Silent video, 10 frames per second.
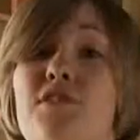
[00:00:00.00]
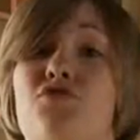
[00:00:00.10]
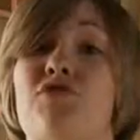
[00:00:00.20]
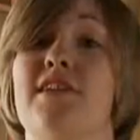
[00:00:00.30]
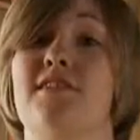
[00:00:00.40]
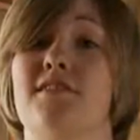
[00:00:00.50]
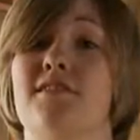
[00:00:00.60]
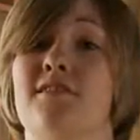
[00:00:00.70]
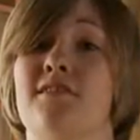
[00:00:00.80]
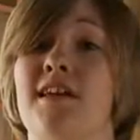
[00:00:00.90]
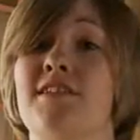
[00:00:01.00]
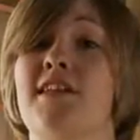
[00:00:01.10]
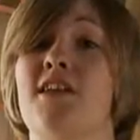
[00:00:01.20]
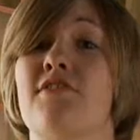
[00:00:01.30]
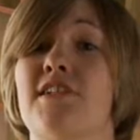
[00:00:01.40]
streets like
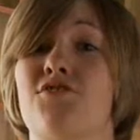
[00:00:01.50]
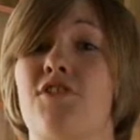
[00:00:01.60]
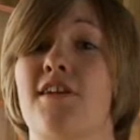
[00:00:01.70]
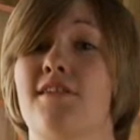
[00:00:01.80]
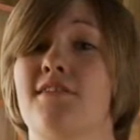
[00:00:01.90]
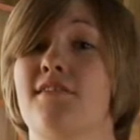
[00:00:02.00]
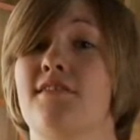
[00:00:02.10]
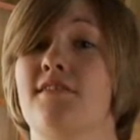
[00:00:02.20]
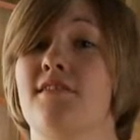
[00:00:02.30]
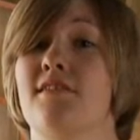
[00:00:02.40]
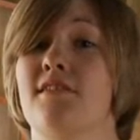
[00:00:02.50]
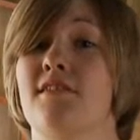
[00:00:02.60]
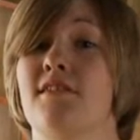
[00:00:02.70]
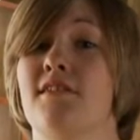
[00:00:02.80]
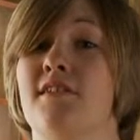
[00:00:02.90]
celery string.
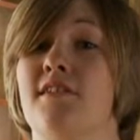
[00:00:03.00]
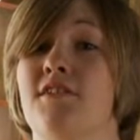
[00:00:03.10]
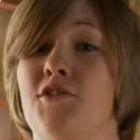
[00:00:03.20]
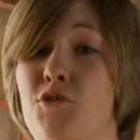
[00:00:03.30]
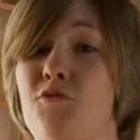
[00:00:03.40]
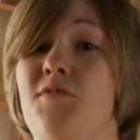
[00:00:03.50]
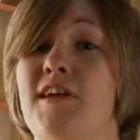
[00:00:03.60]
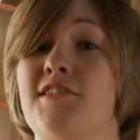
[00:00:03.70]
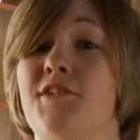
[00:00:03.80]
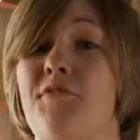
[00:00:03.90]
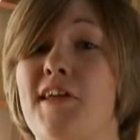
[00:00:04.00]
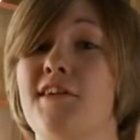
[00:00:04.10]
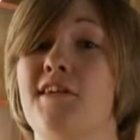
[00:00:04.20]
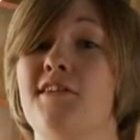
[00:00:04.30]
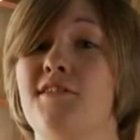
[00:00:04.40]
You fixed the
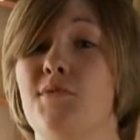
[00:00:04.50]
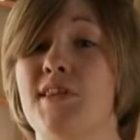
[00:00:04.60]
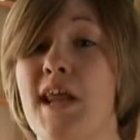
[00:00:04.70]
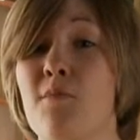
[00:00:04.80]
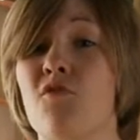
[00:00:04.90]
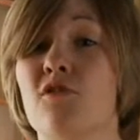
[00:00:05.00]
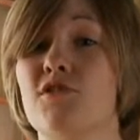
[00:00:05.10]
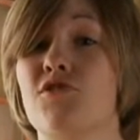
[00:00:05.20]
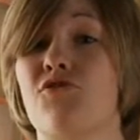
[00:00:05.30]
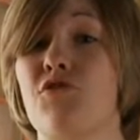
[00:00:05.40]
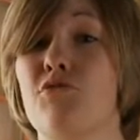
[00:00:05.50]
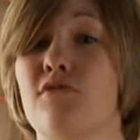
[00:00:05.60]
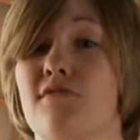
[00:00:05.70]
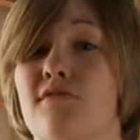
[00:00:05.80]
finger with an emerald screw.